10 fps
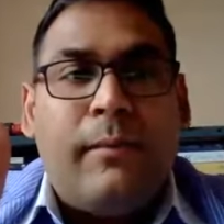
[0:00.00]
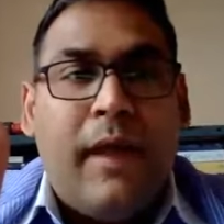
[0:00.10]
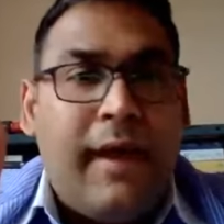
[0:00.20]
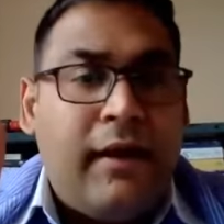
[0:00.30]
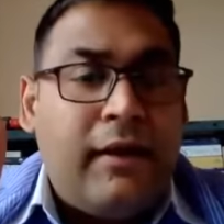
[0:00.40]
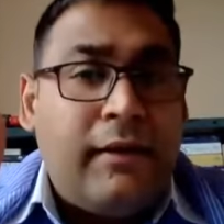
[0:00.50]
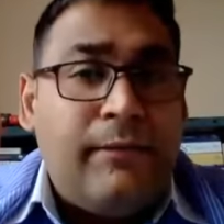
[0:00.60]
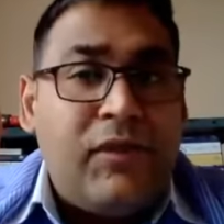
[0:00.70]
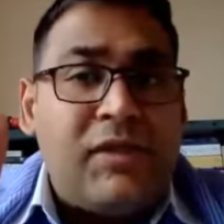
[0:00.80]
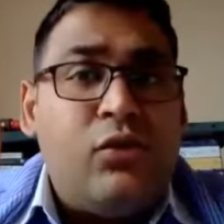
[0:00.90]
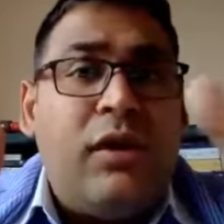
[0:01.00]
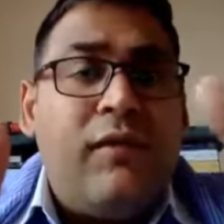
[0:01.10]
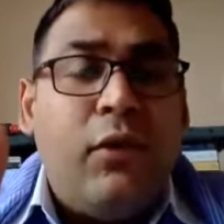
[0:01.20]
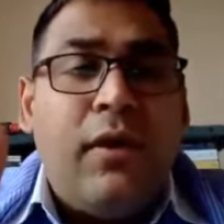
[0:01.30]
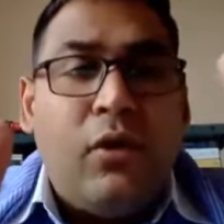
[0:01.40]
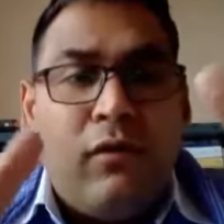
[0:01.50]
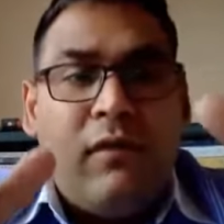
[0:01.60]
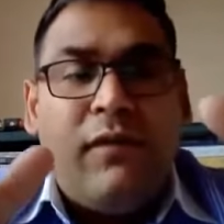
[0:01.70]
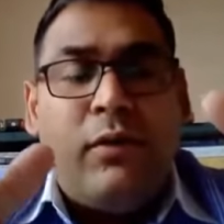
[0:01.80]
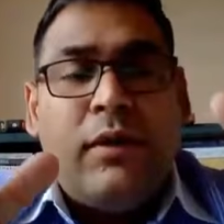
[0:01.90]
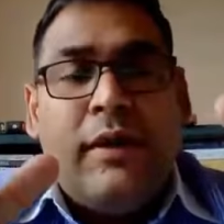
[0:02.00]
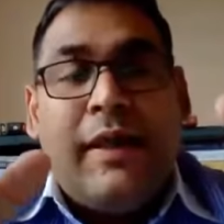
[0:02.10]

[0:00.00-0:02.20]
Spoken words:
And just to give you an overview,